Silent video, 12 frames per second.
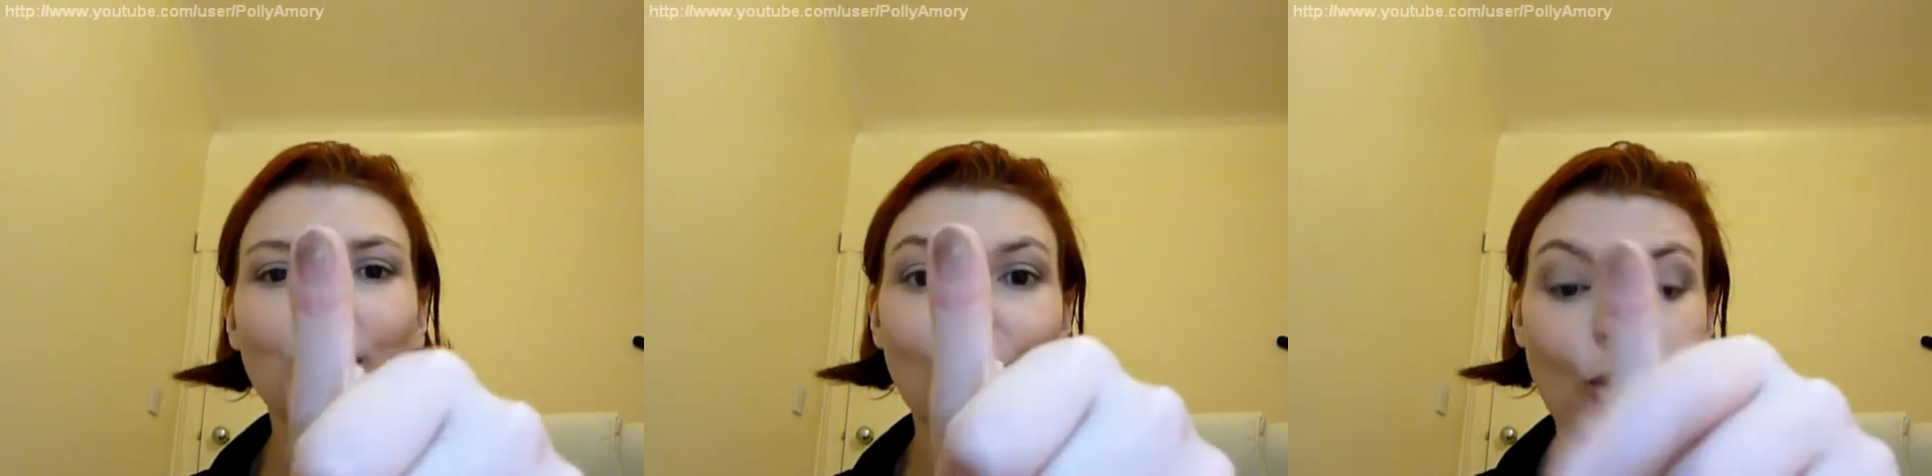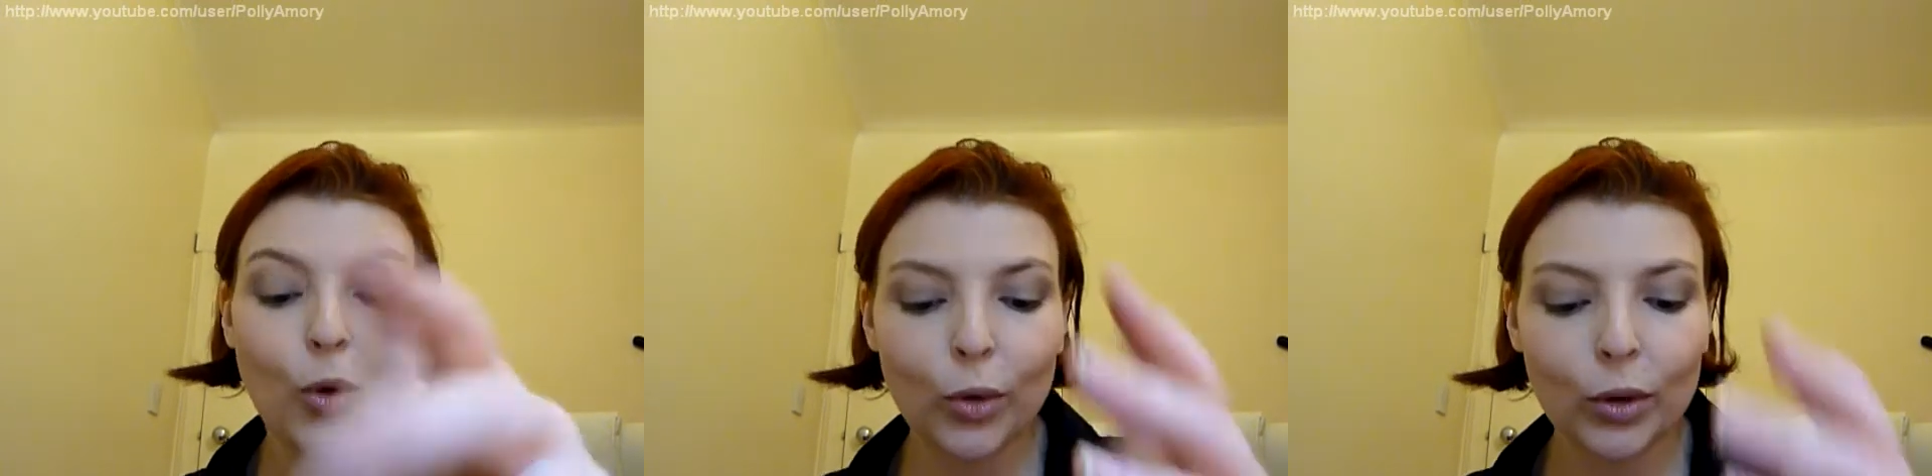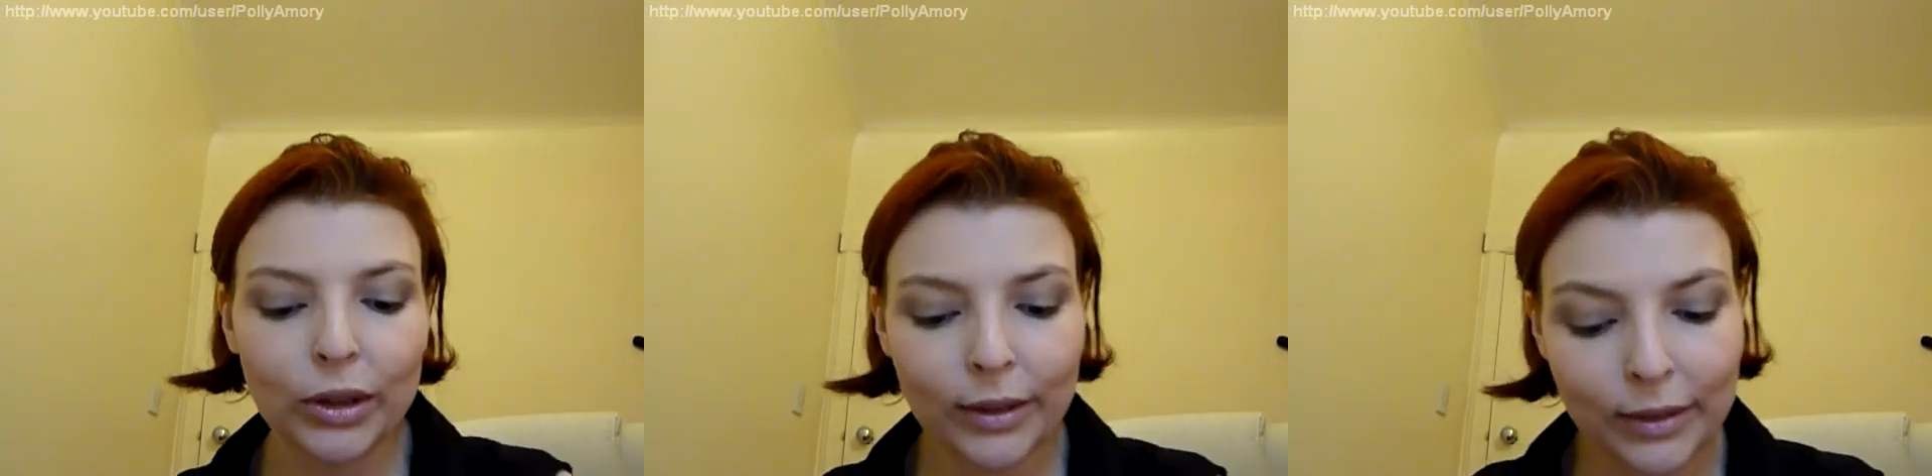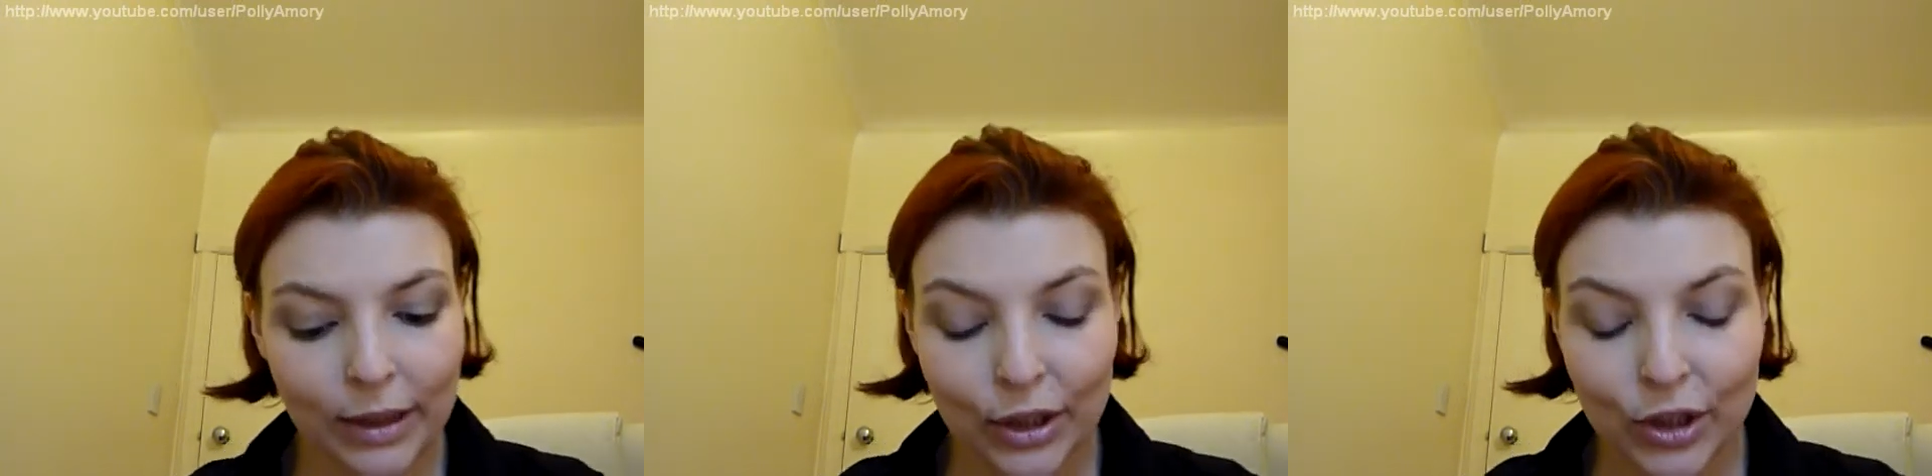with a gold
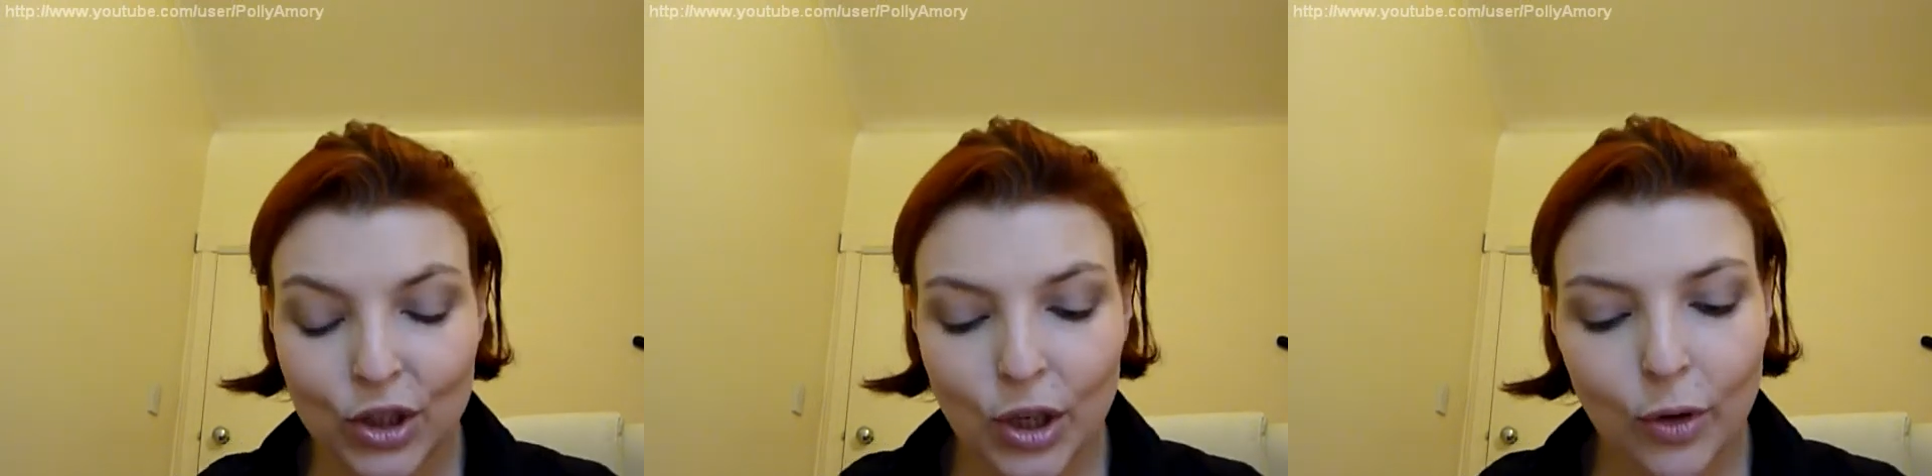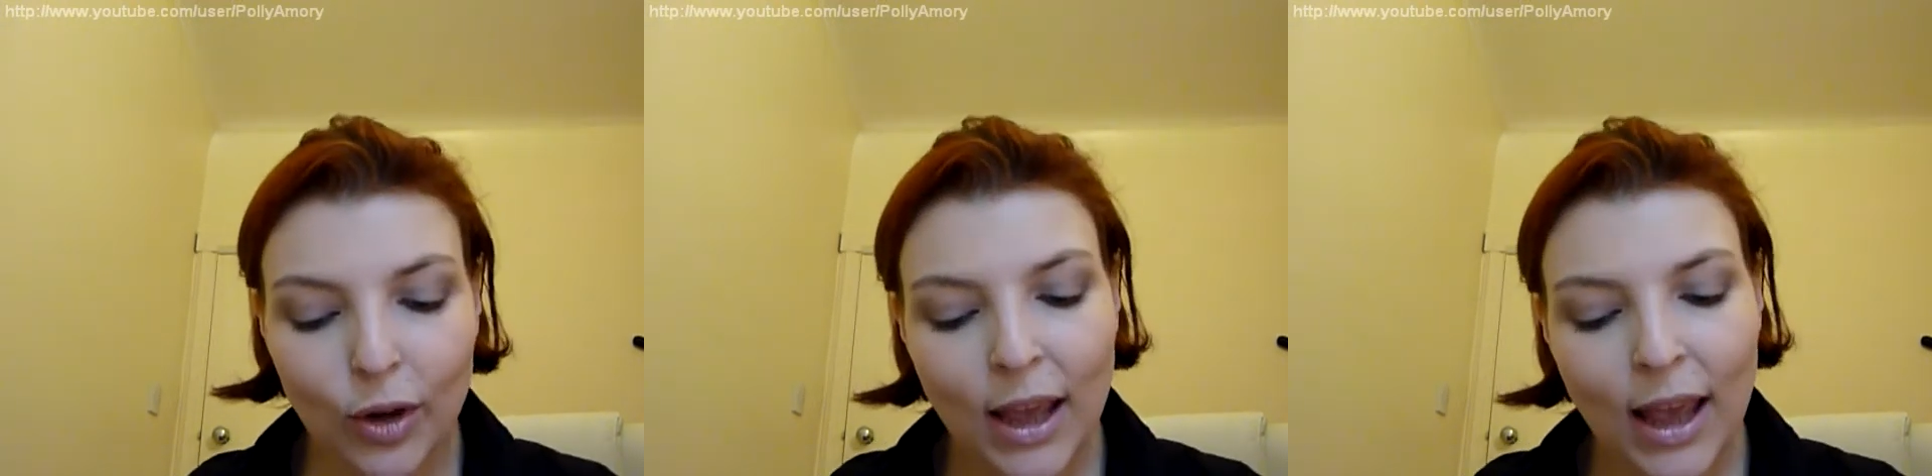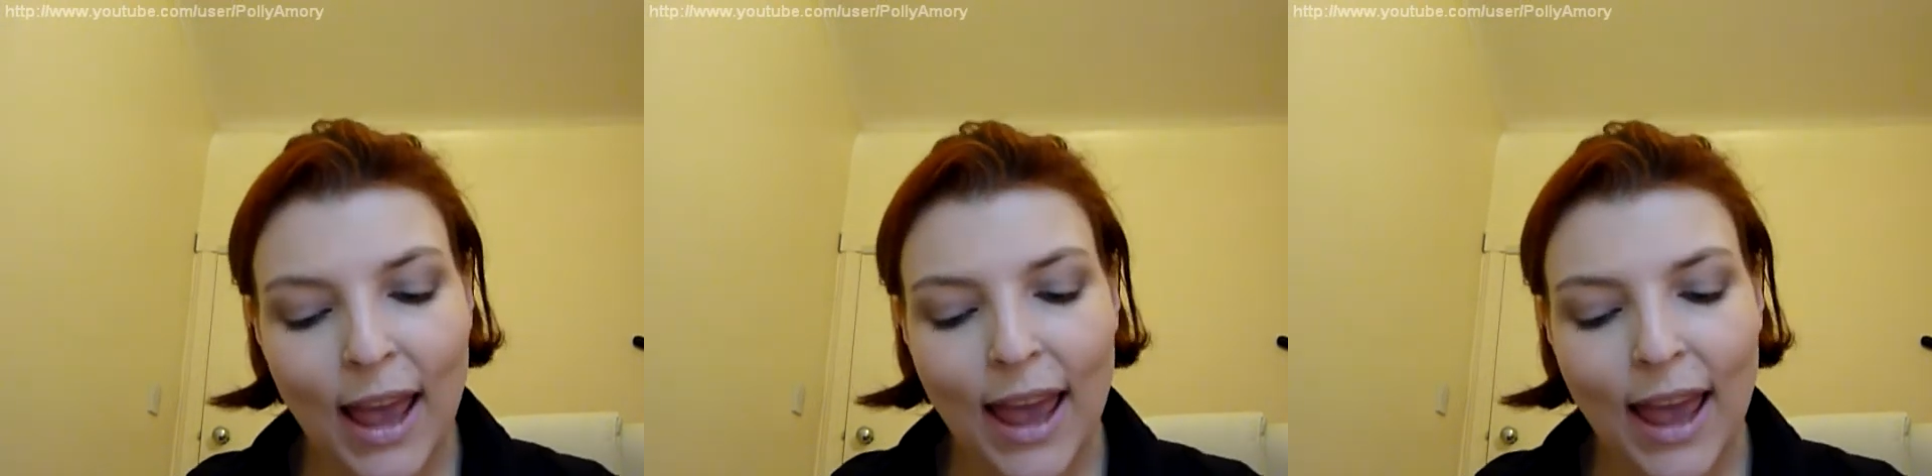undertone,